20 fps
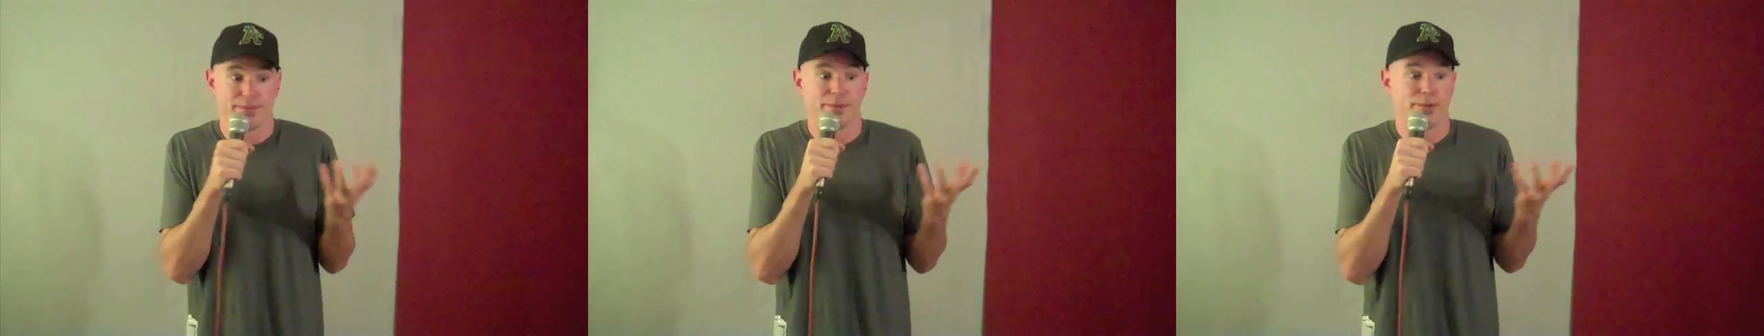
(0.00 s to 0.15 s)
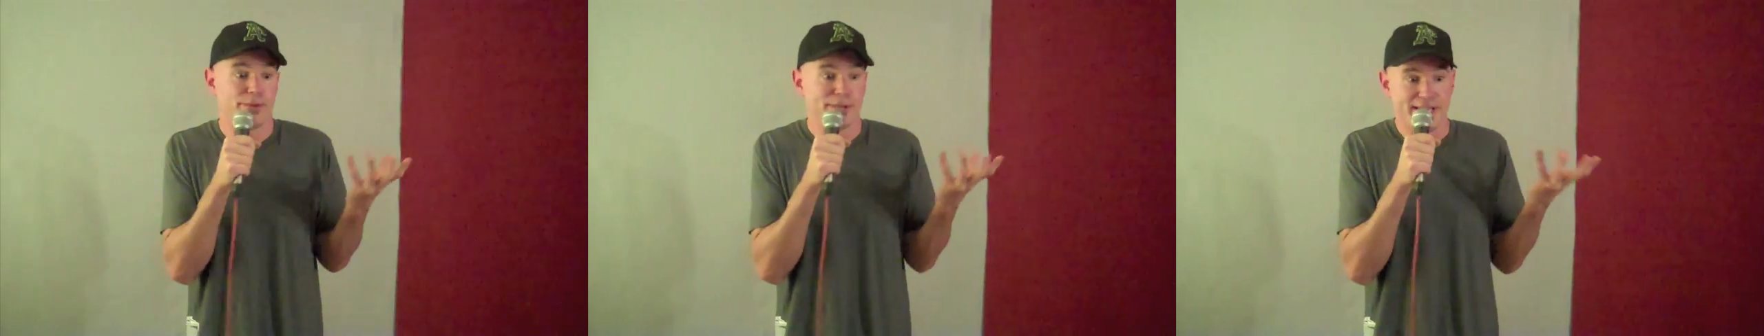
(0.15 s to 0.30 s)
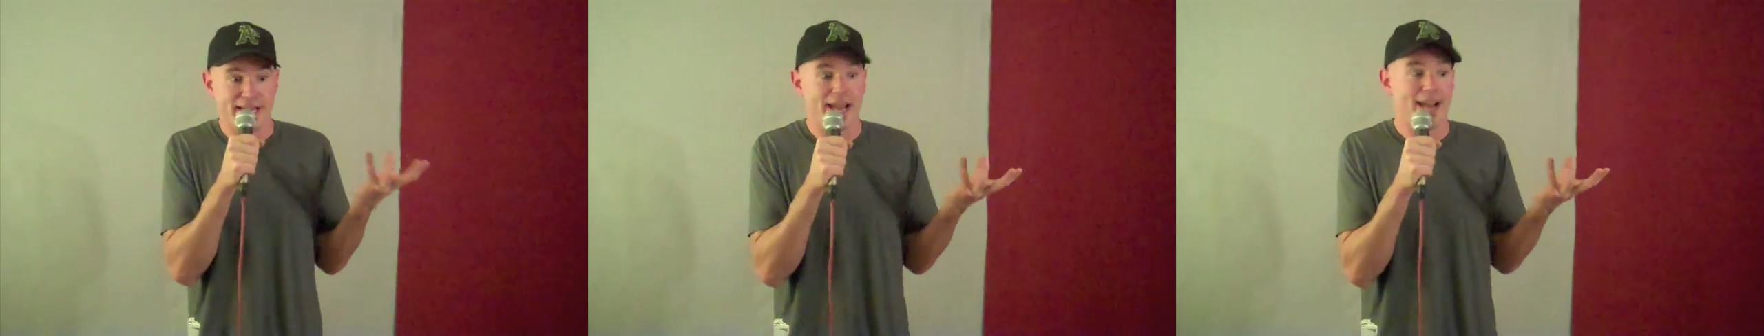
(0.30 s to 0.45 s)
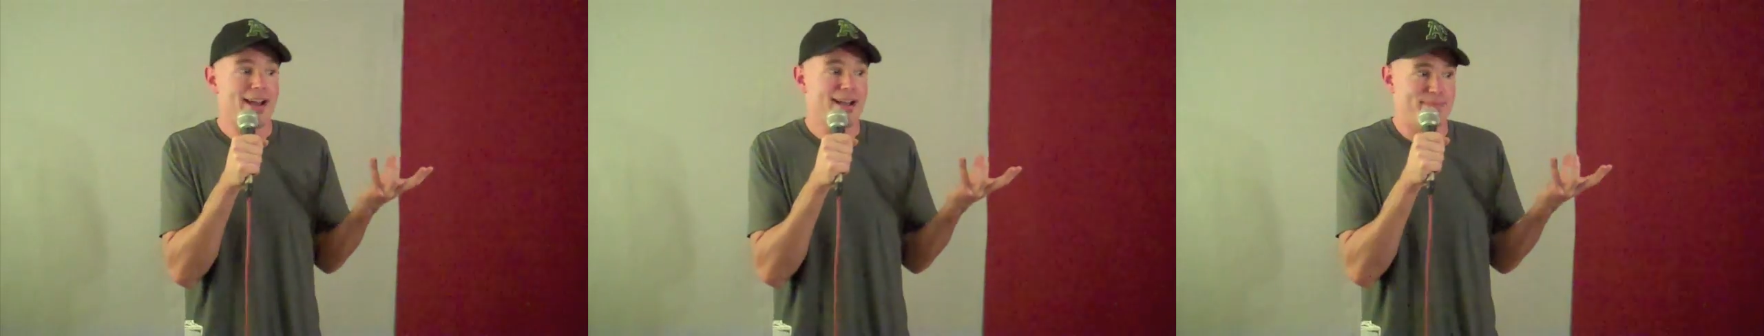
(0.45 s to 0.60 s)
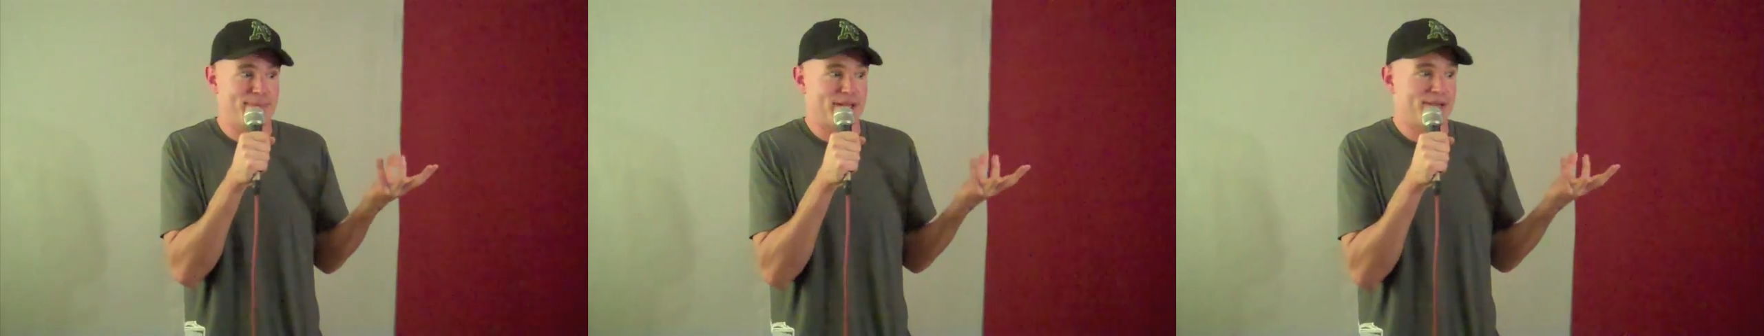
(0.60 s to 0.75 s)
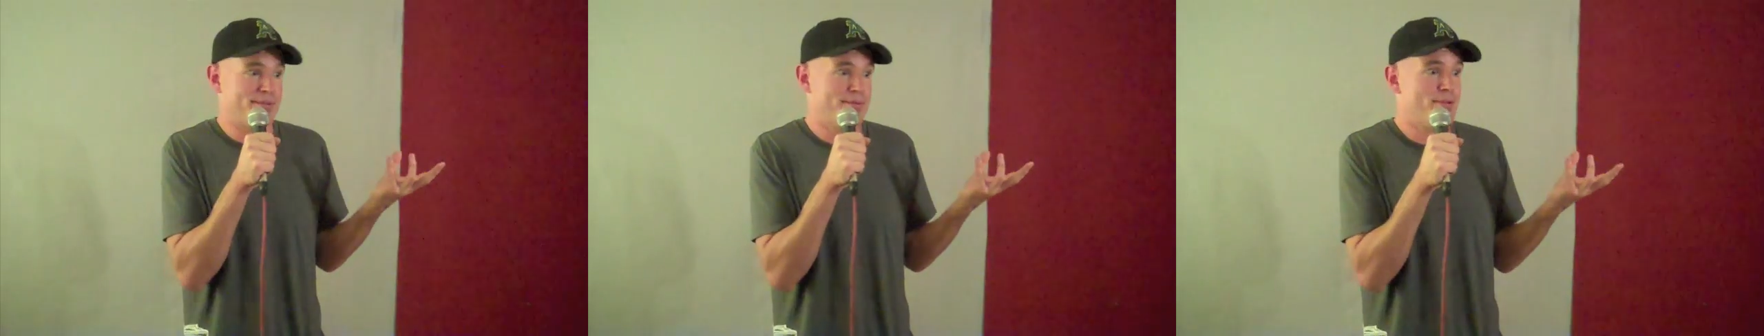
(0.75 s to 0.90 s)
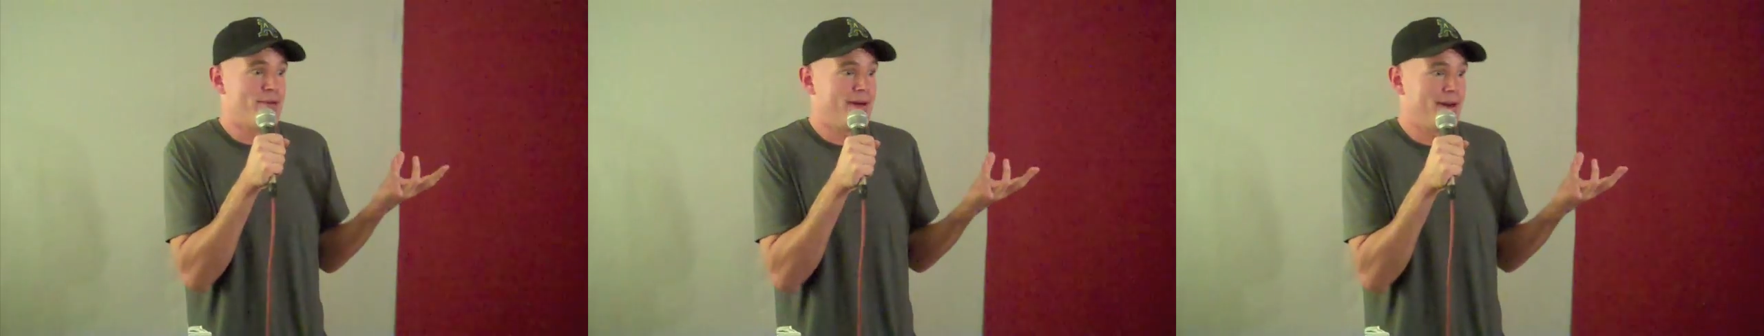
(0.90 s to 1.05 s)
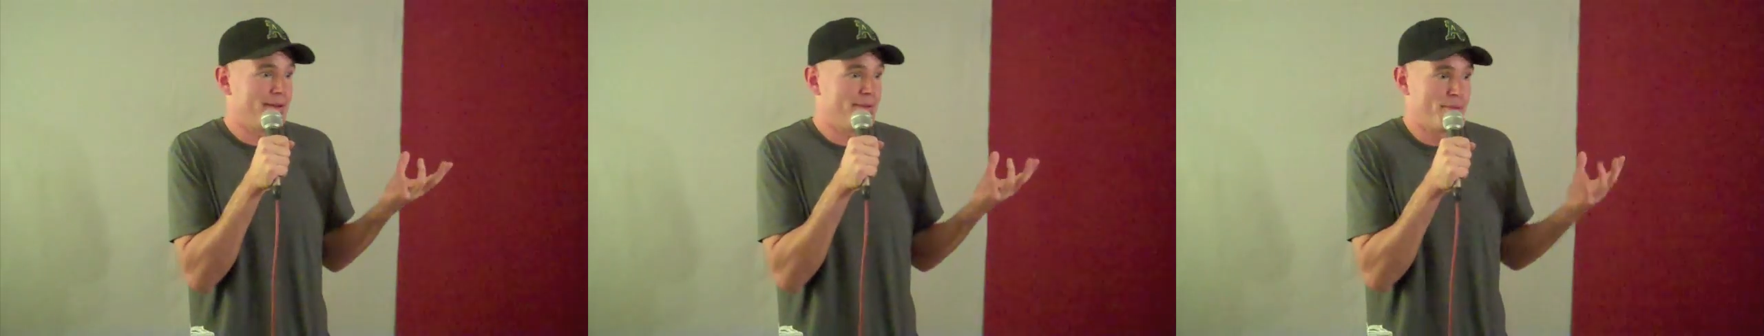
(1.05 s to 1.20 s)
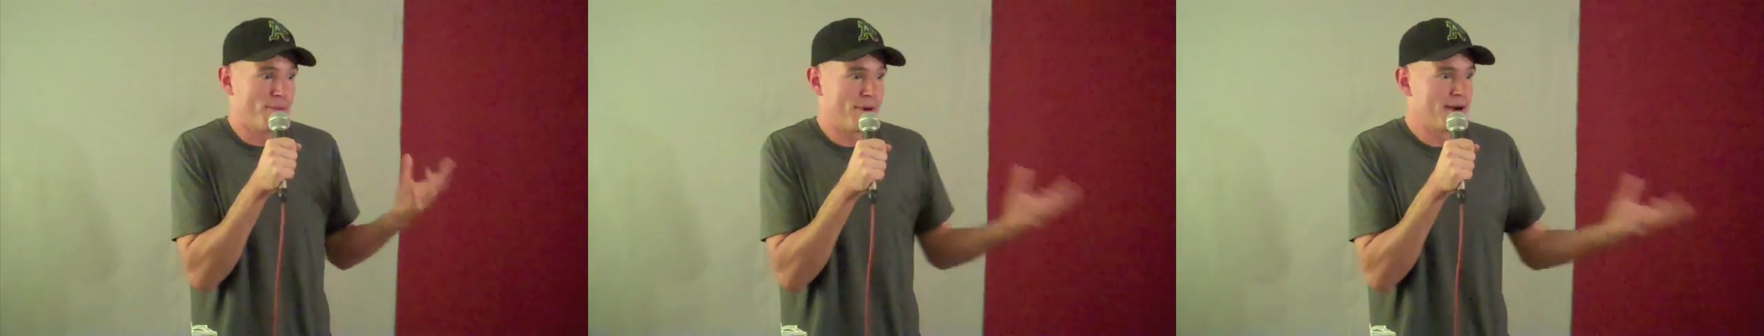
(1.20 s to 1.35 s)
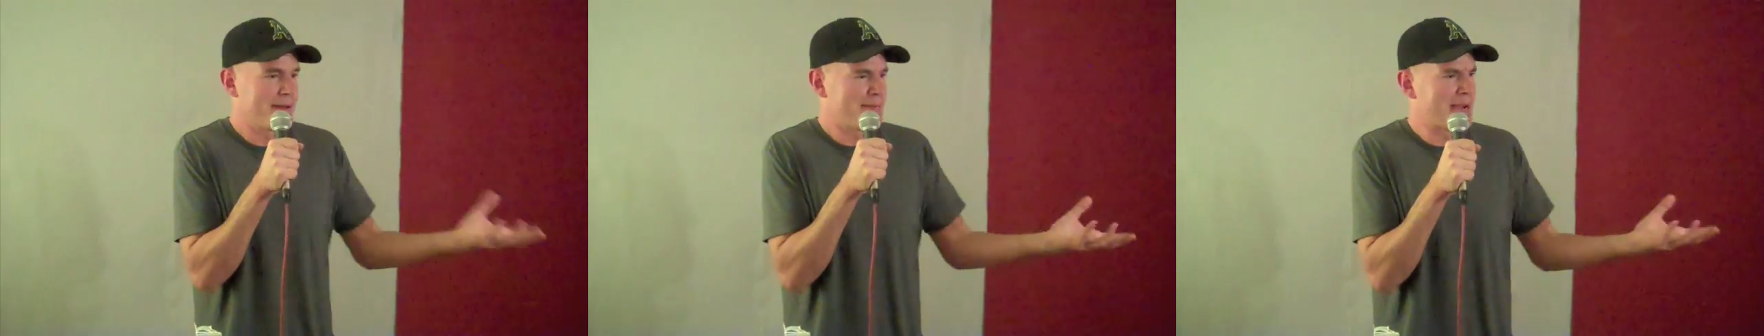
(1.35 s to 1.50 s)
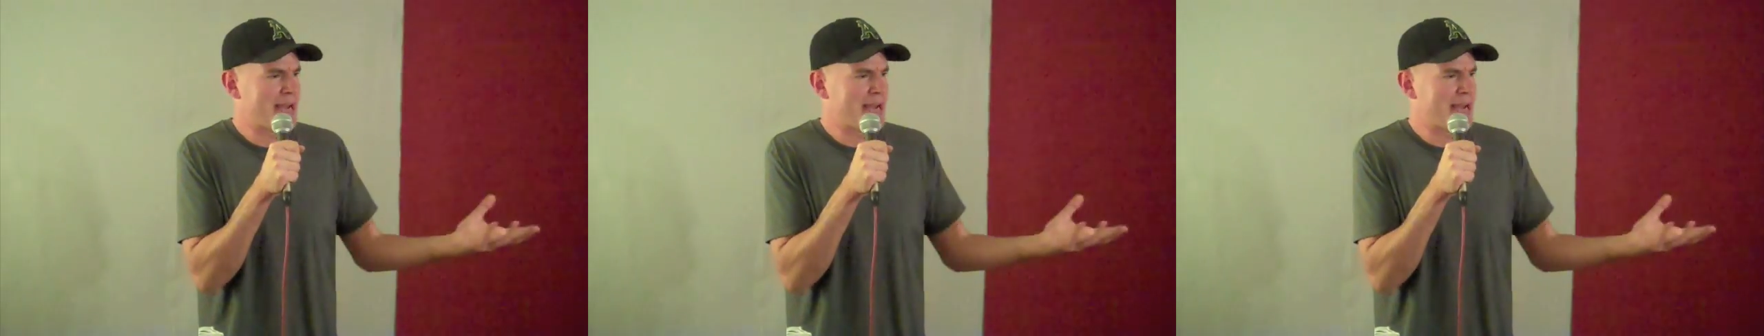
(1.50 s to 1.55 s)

Well, yeah, but what, what